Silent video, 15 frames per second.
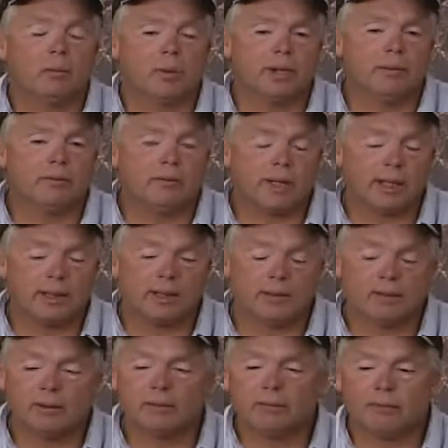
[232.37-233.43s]
When you
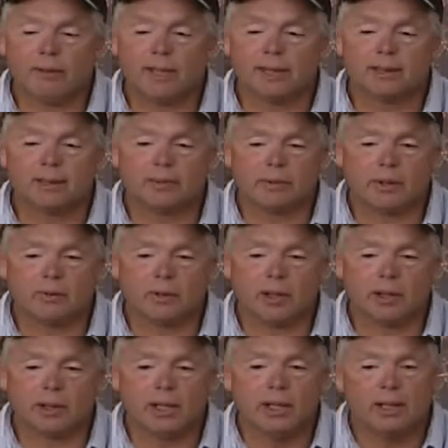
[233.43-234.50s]
finally find something
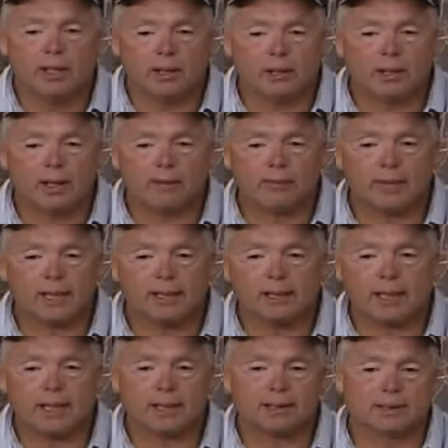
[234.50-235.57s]
wrong, you have
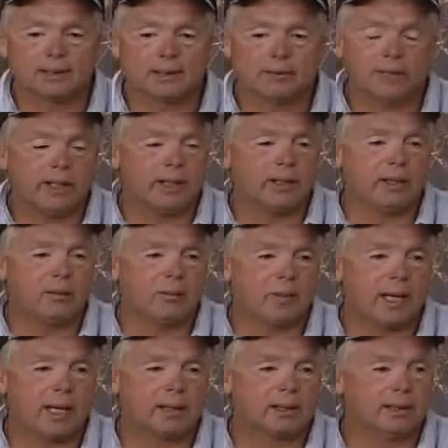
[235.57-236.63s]
less hassles of getting them
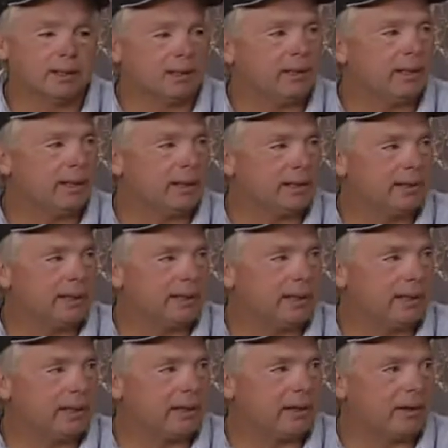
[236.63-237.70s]
back to get it
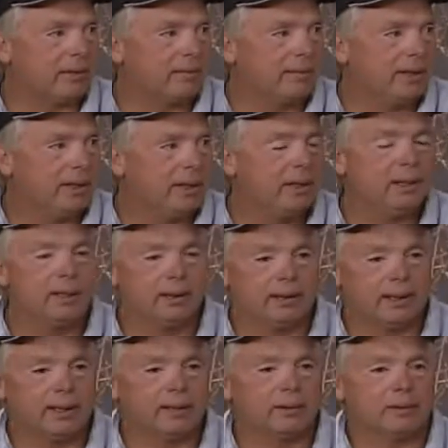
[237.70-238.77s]
taken care of
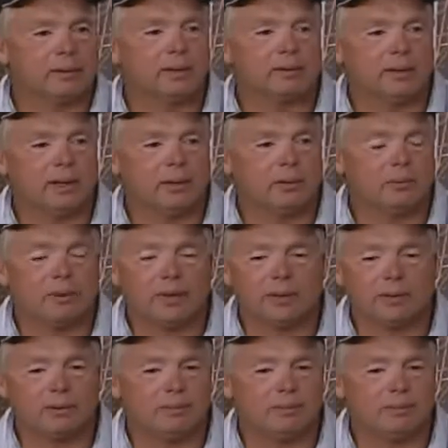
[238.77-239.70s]
than, you know,